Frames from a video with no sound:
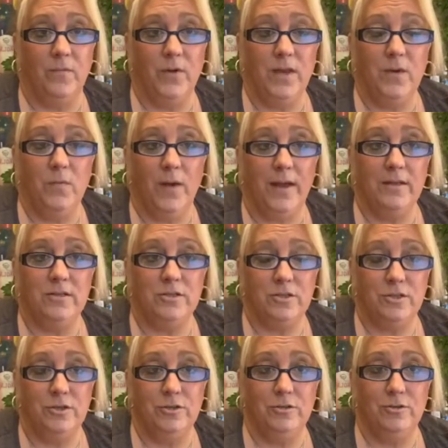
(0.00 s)
we went
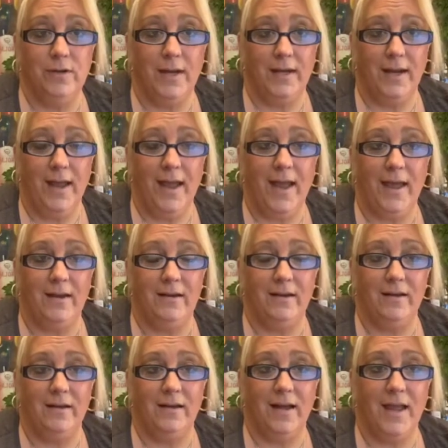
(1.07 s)
to and had
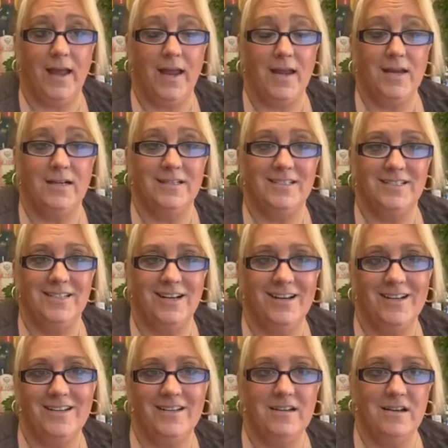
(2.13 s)
a
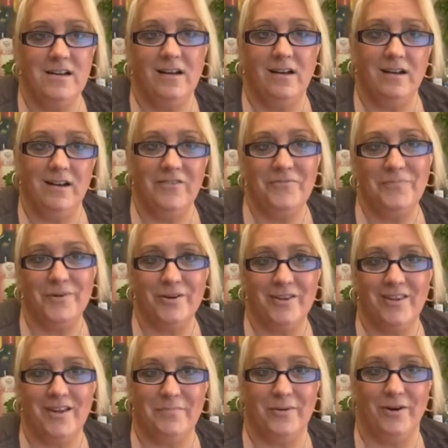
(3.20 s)
ton of
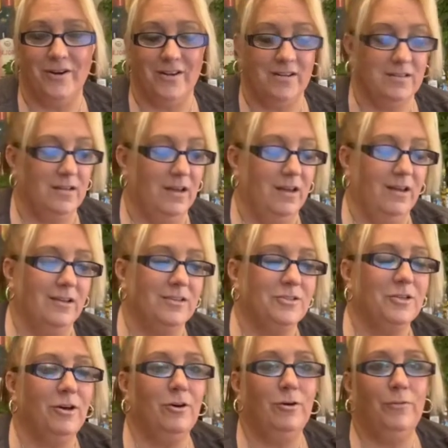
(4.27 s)
birthday parties.
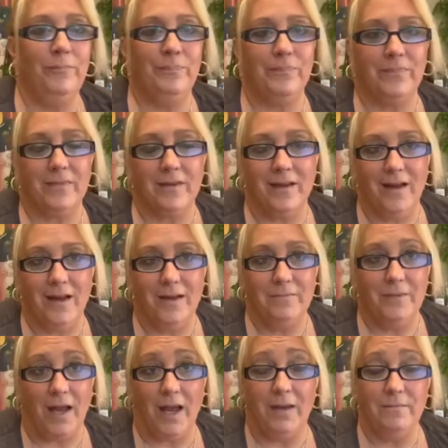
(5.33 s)
So
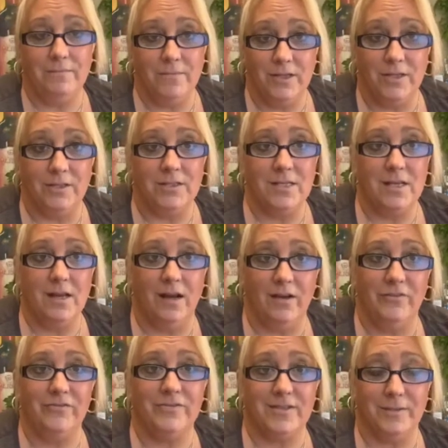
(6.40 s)
I'm guilty
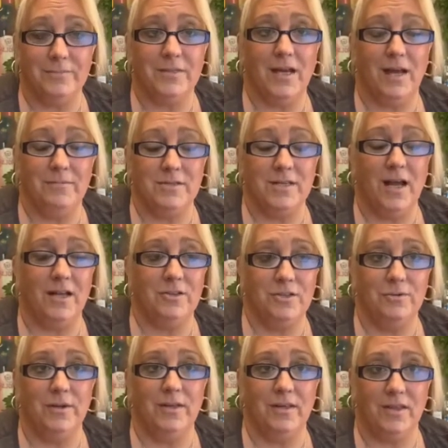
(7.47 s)
of sometimes not
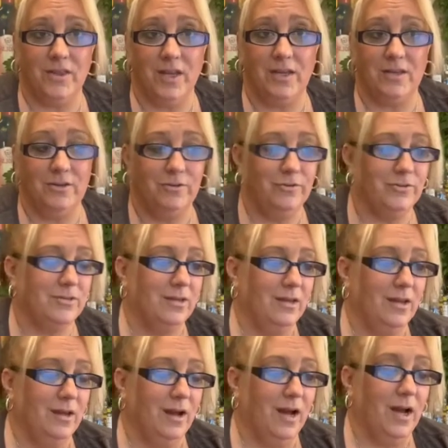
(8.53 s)
doing the thank yous.
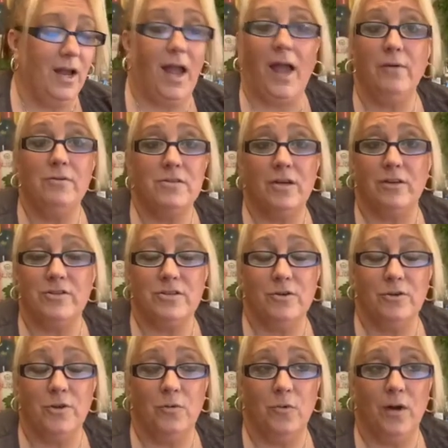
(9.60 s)
I was
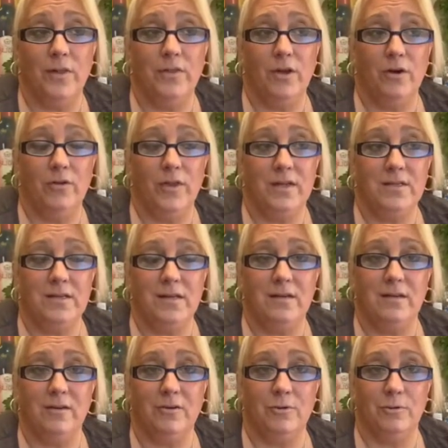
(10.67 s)
also the one, though, that
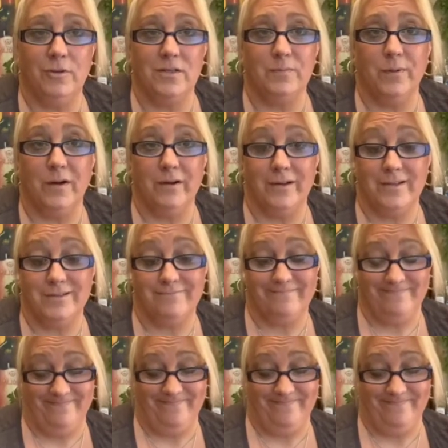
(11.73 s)
did the coolest parties.